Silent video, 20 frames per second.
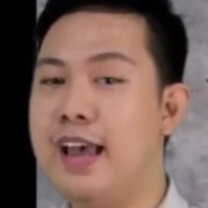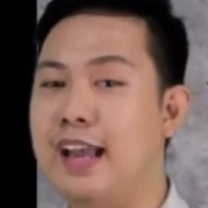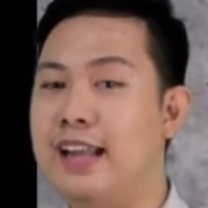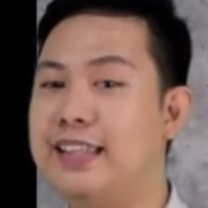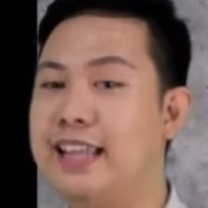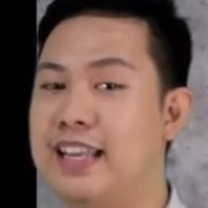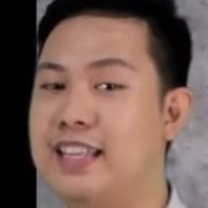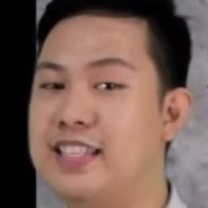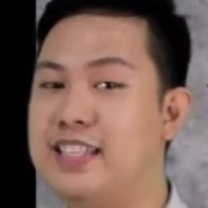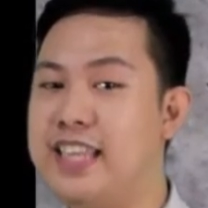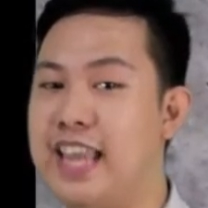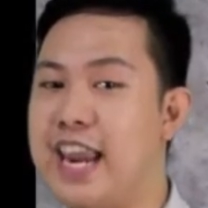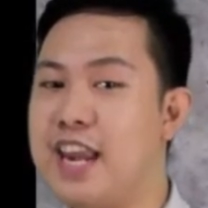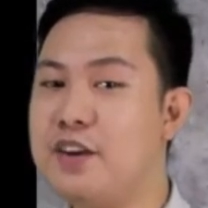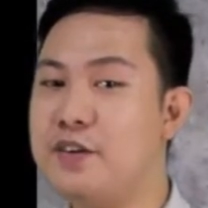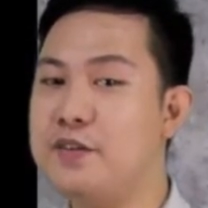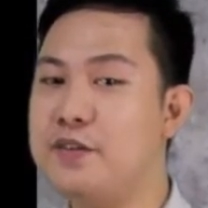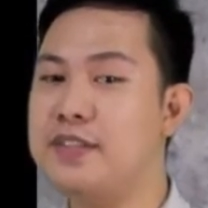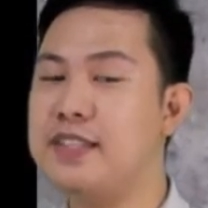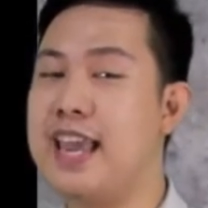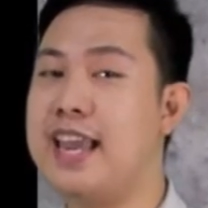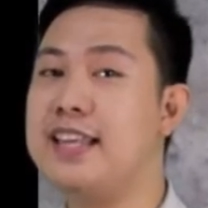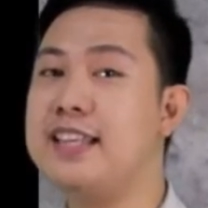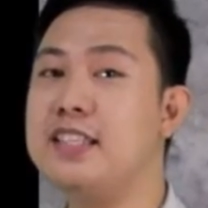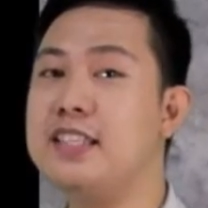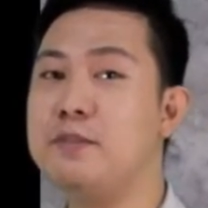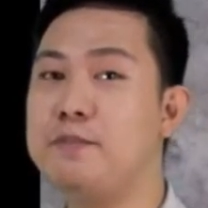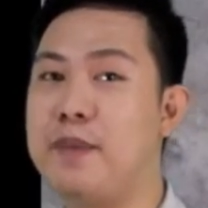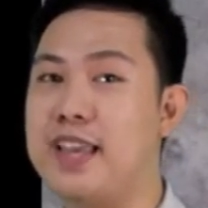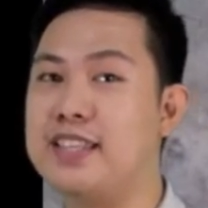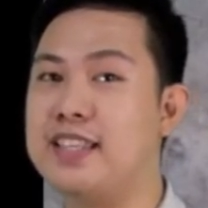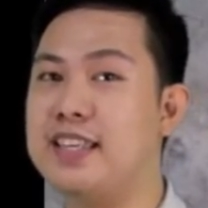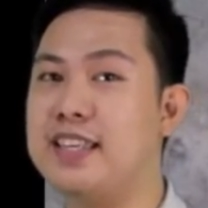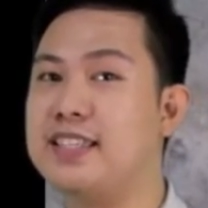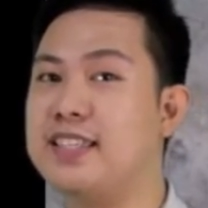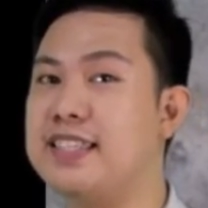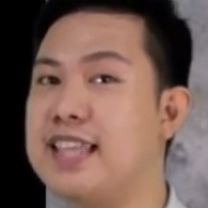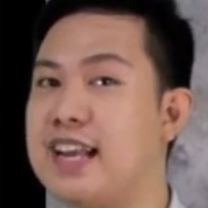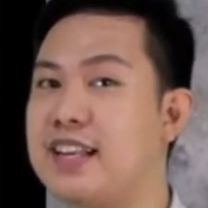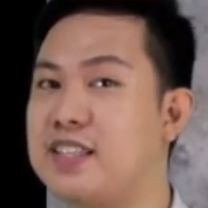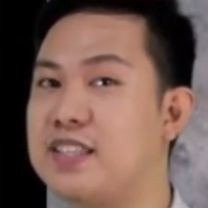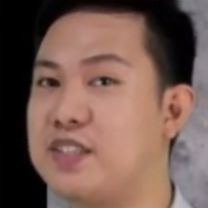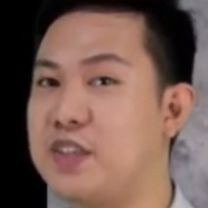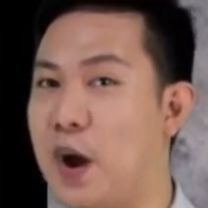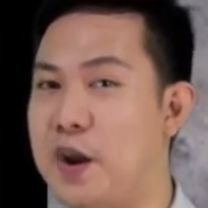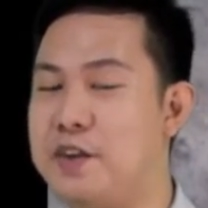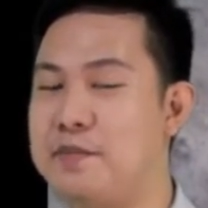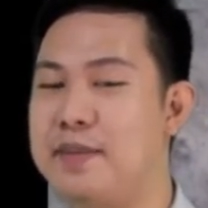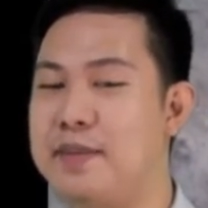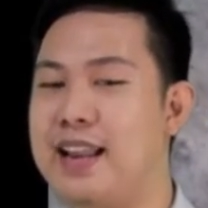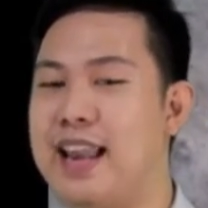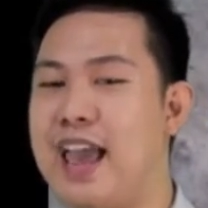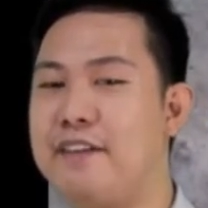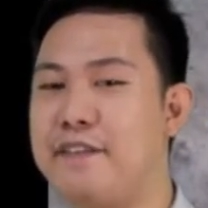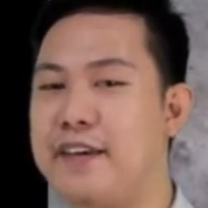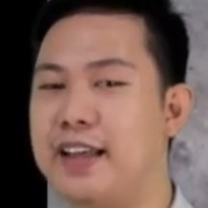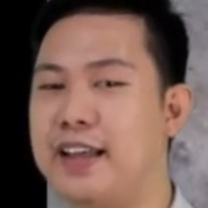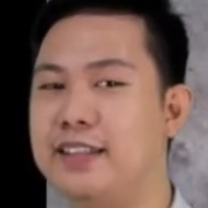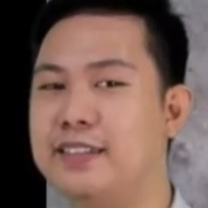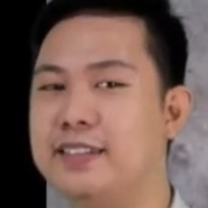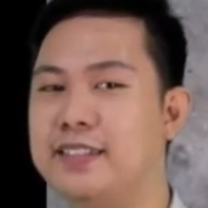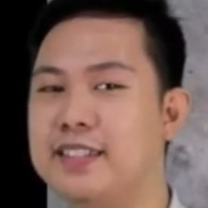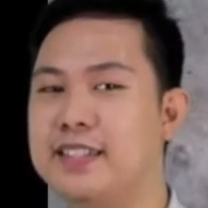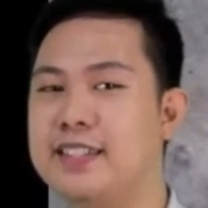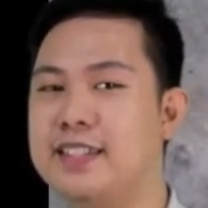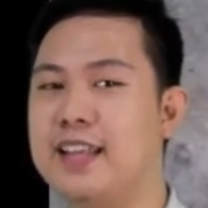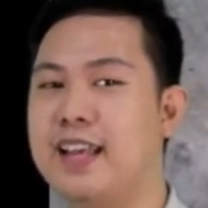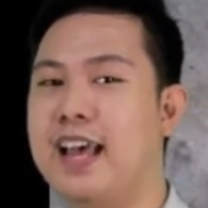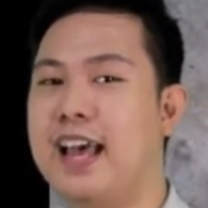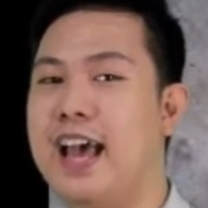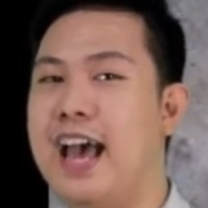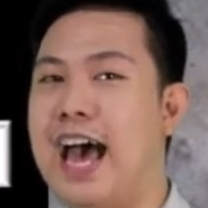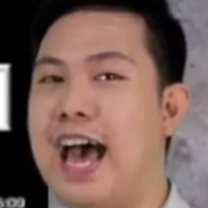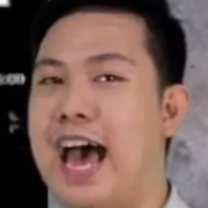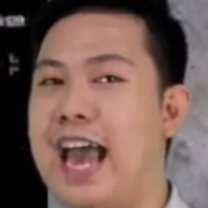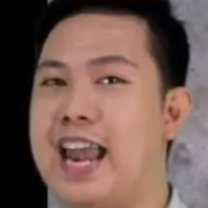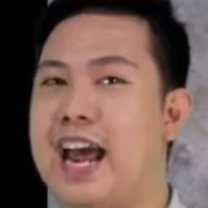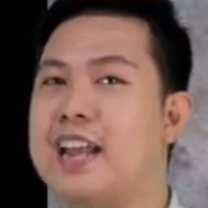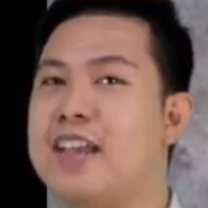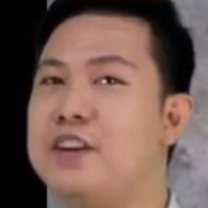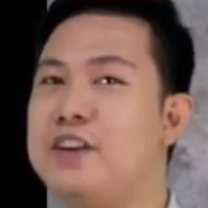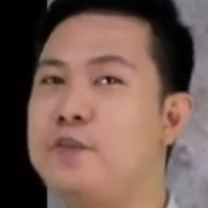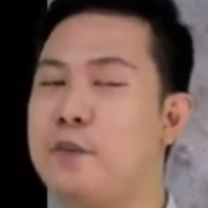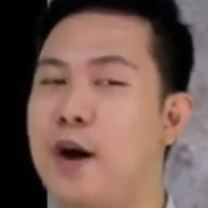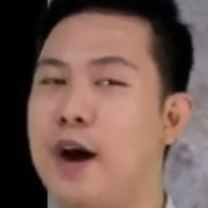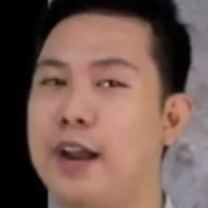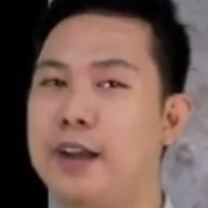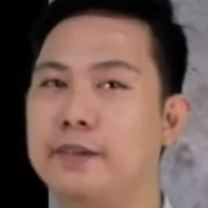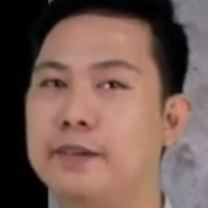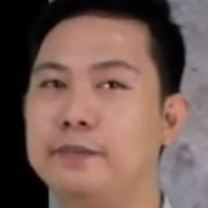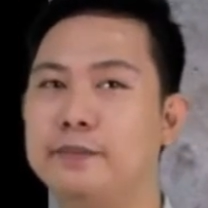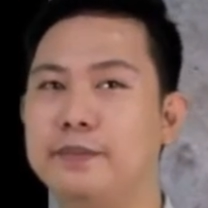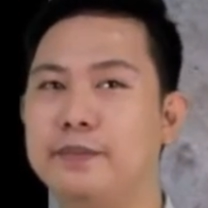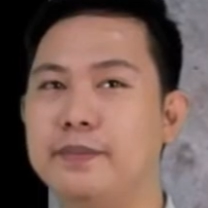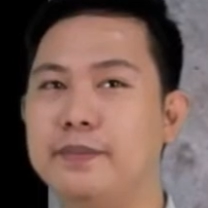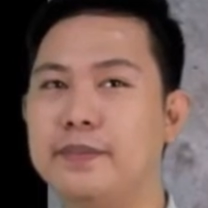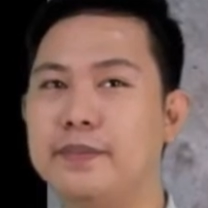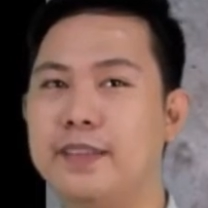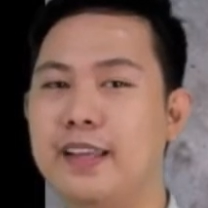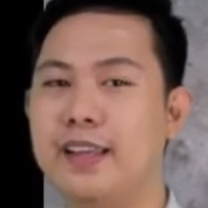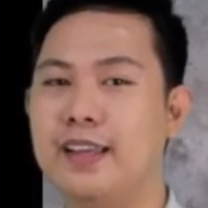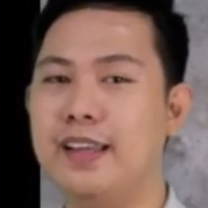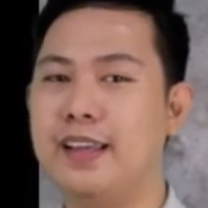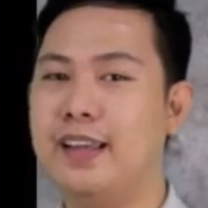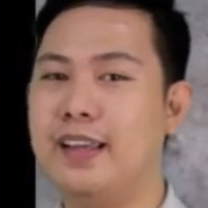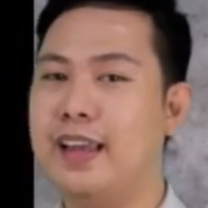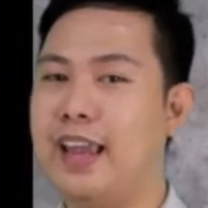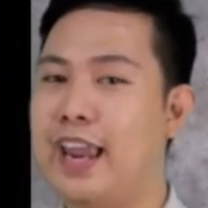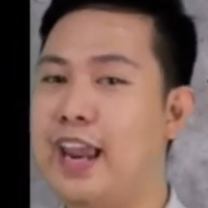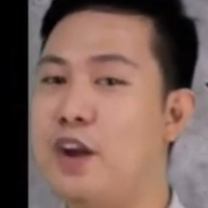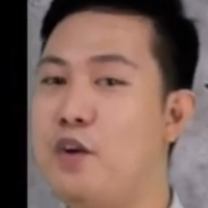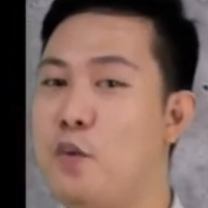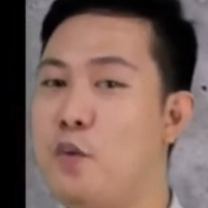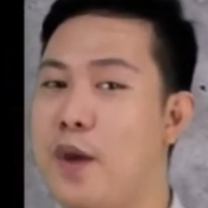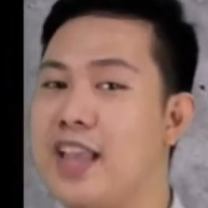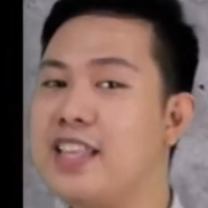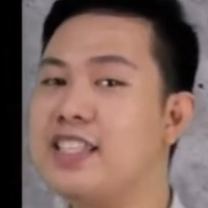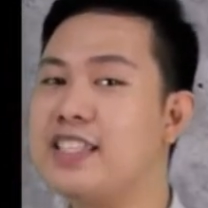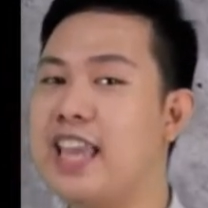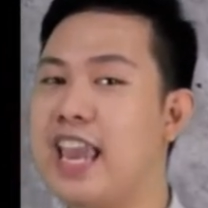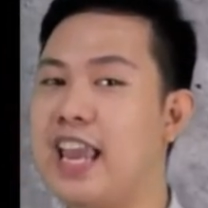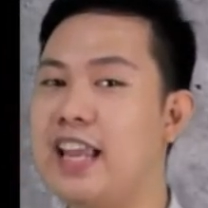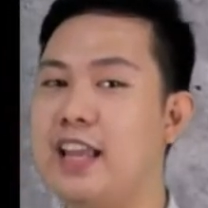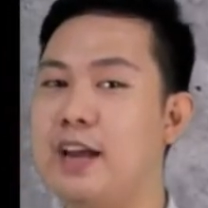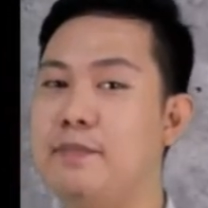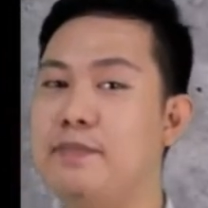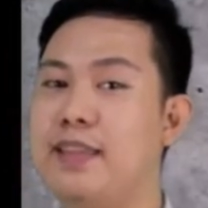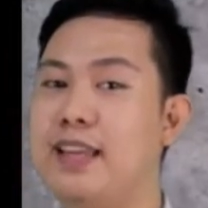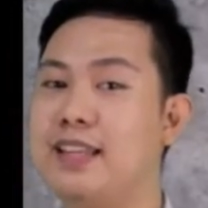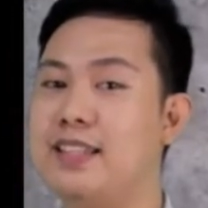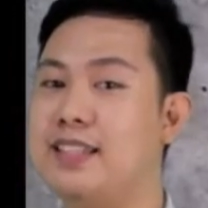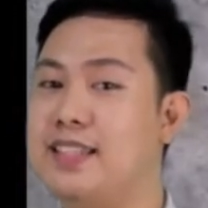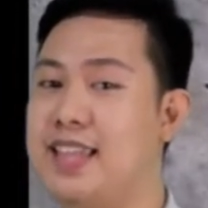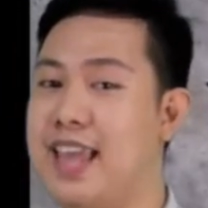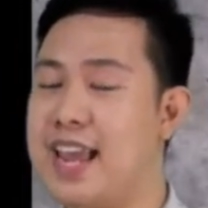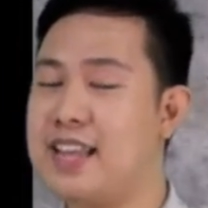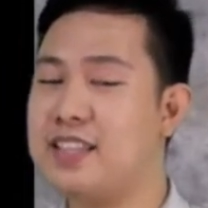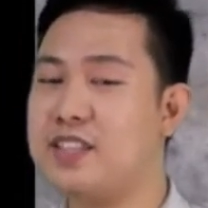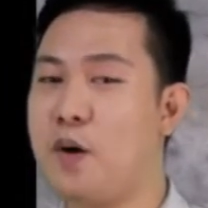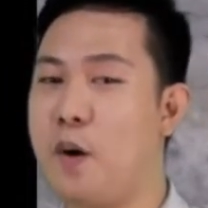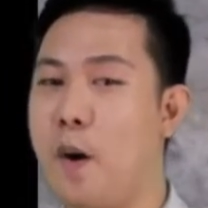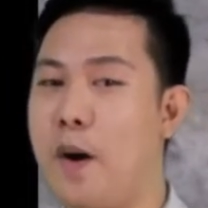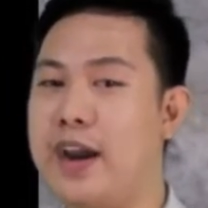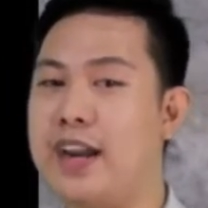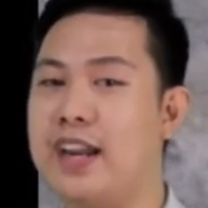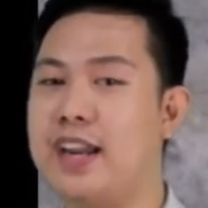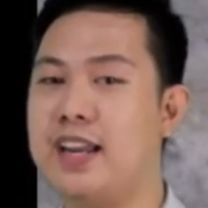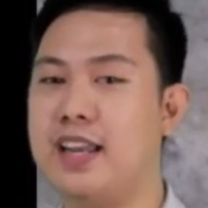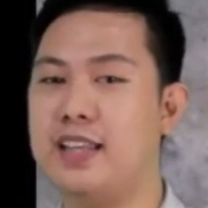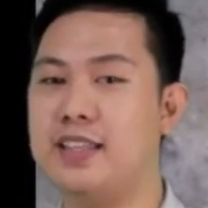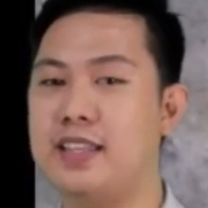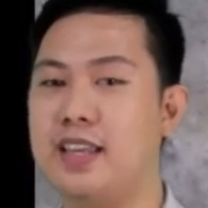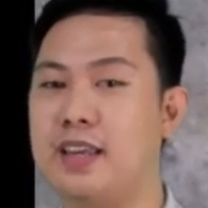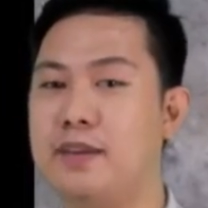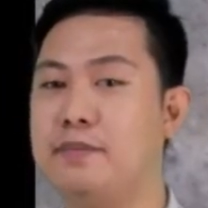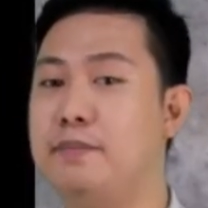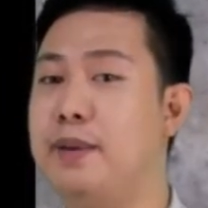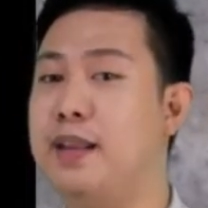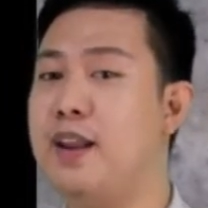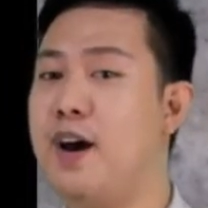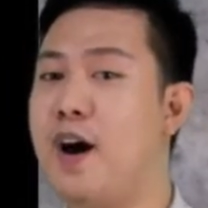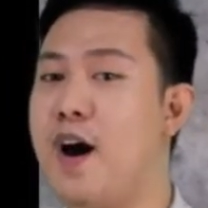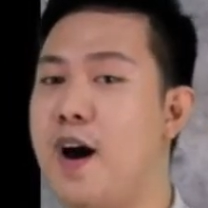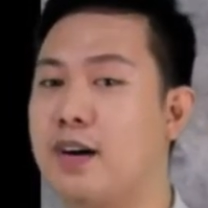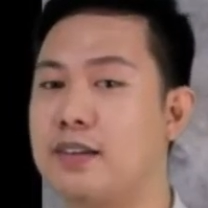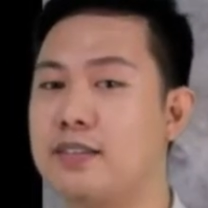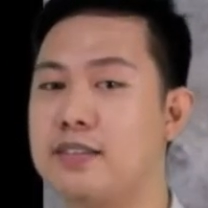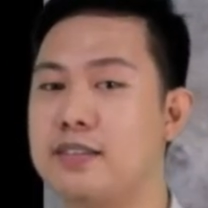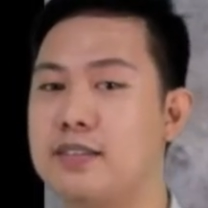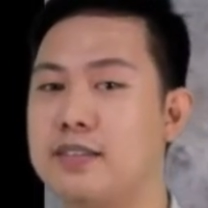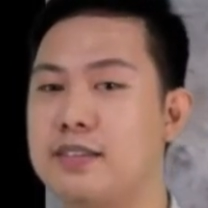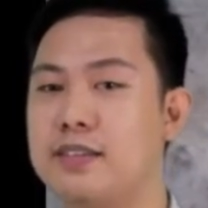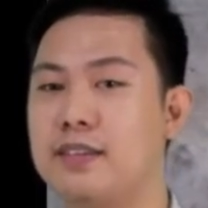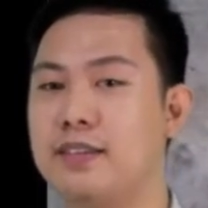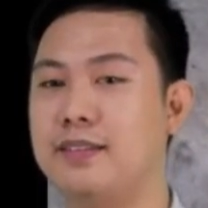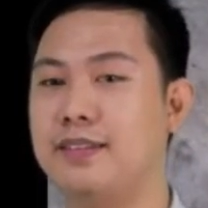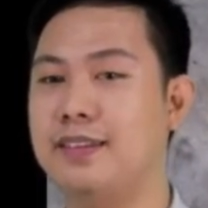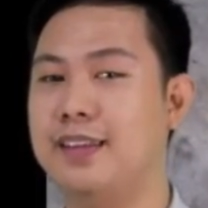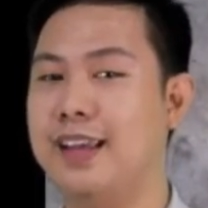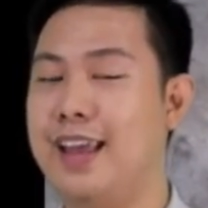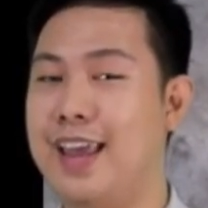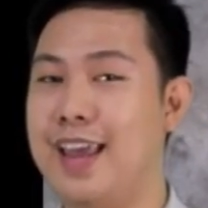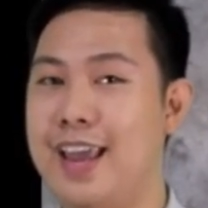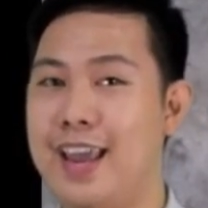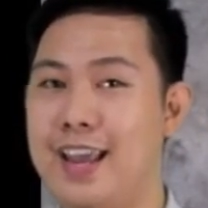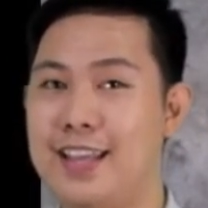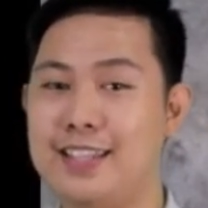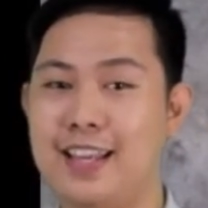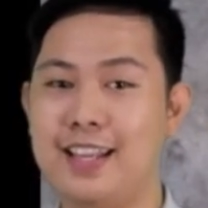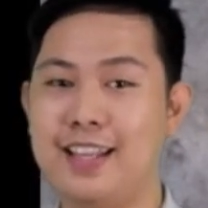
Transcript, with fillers: the genus and species taxonomy levels. Another one, in which kingdom does this organism belongs? Is it